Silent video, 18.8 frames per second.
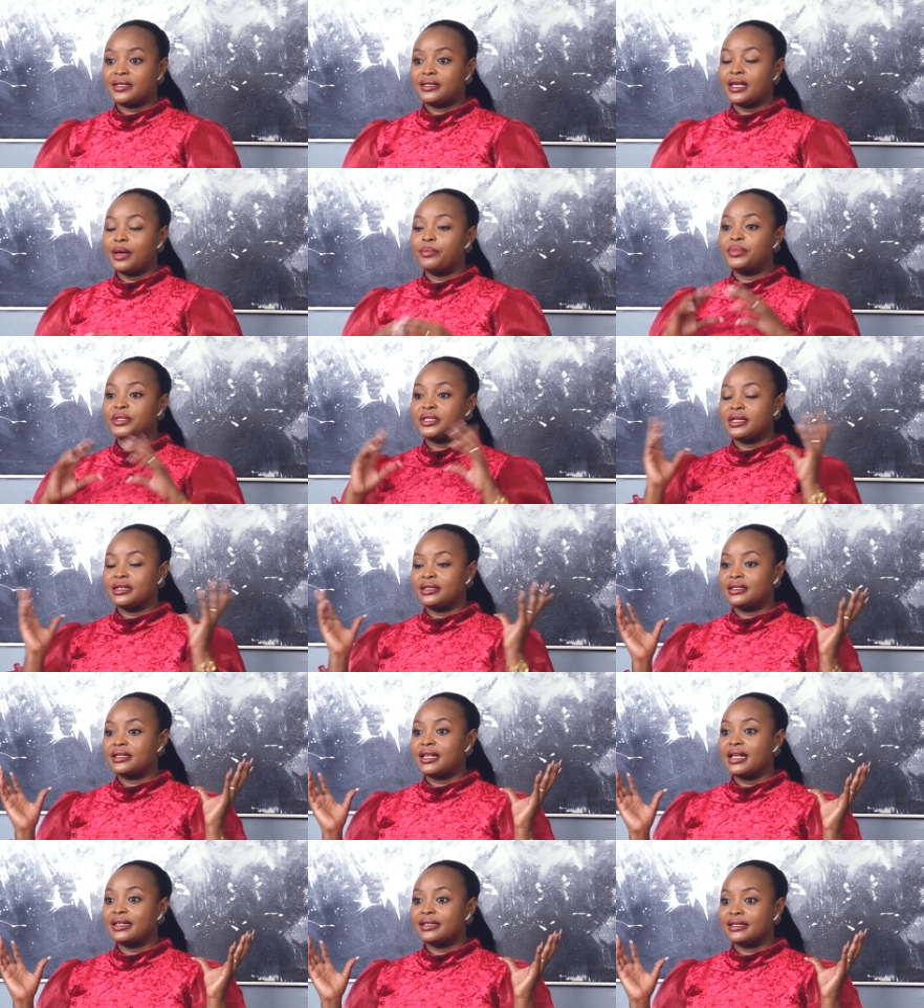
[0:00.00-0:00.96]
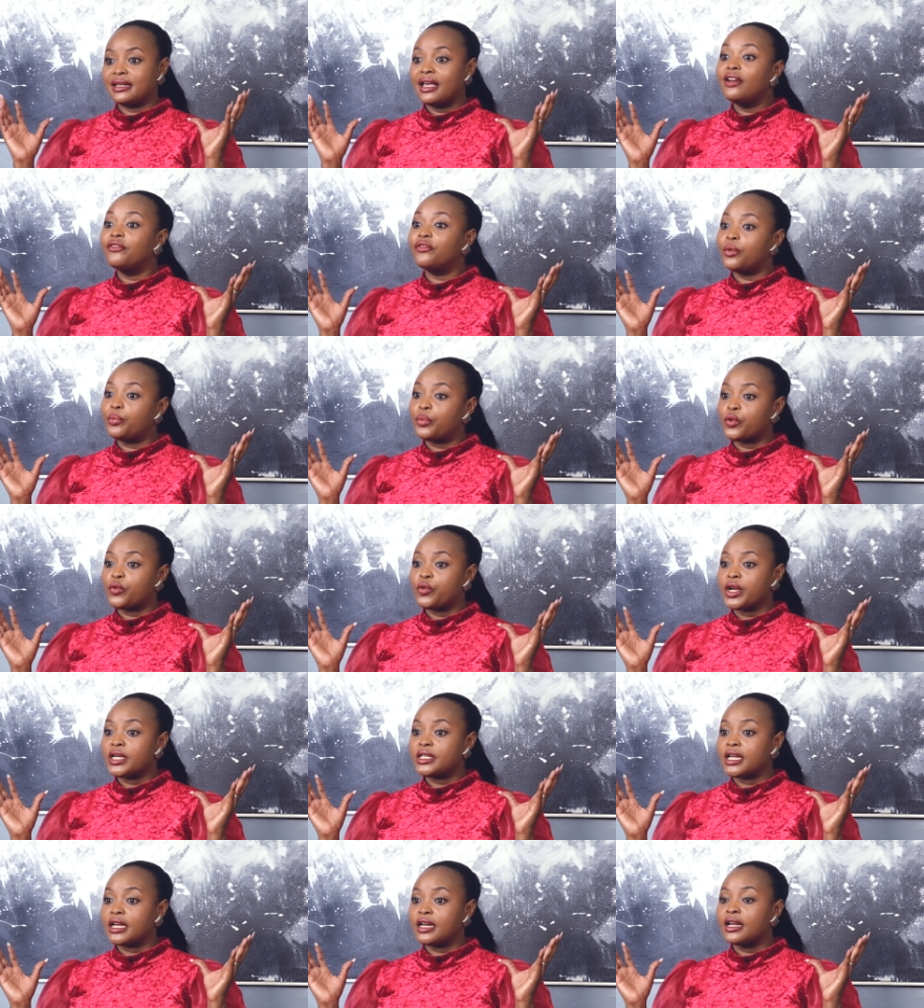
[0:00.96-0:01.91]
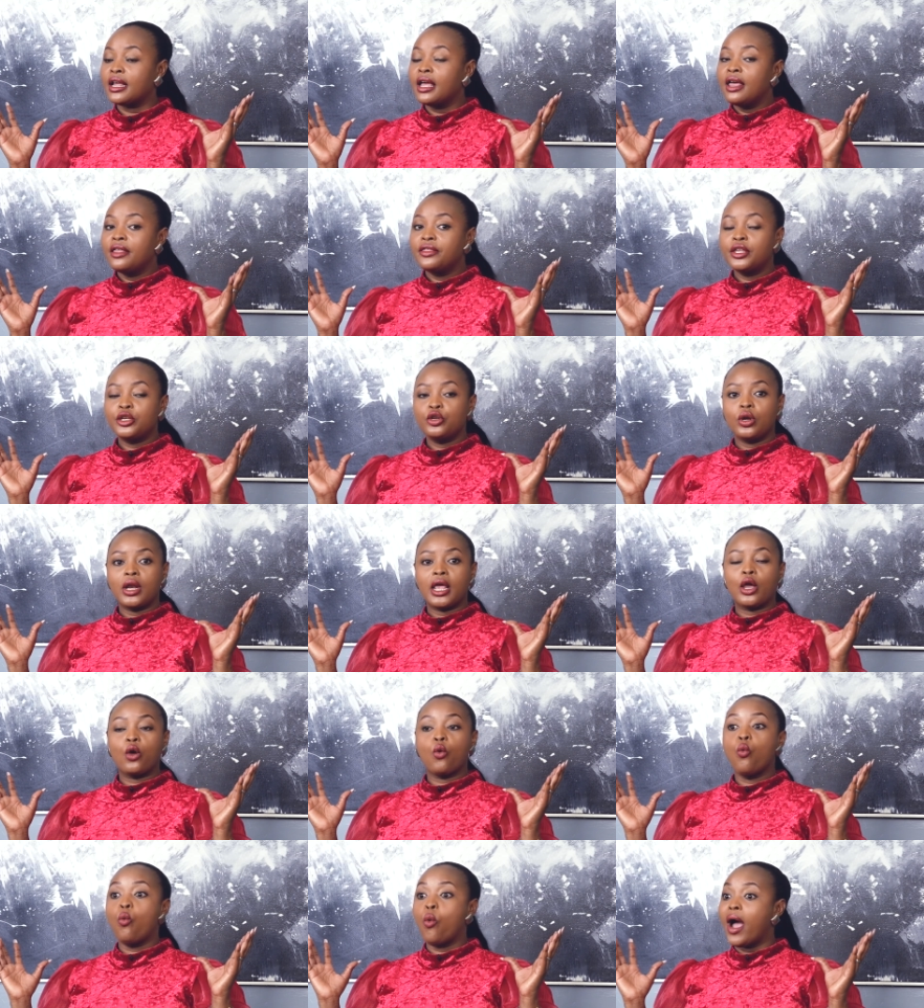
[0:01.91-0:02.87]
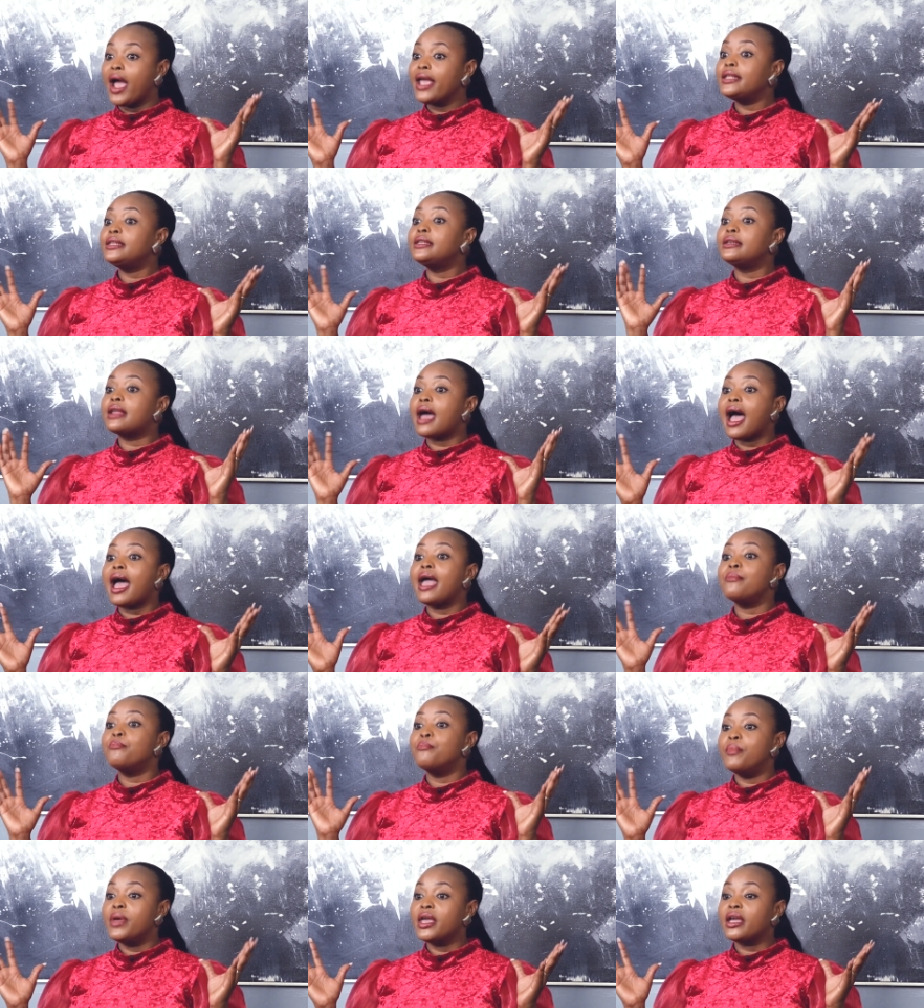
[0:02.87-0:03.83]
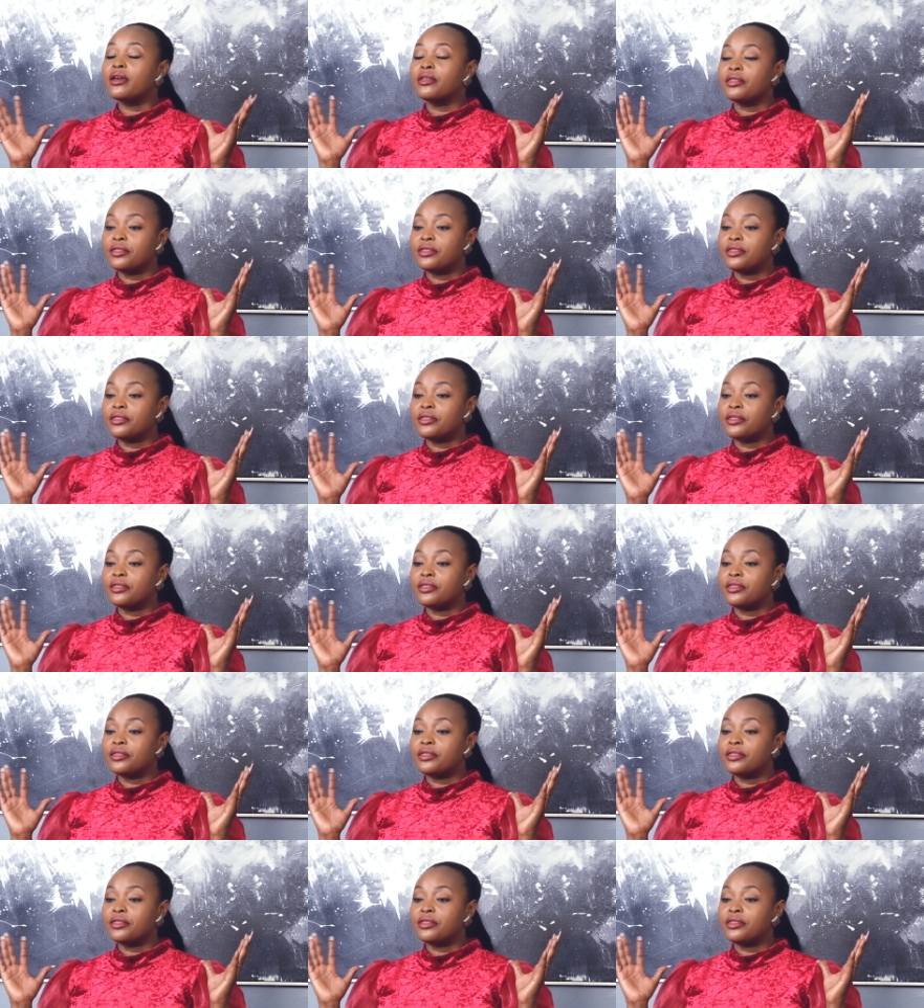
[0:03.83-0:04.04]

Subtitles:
substance has evaporated, then you're like, why did I make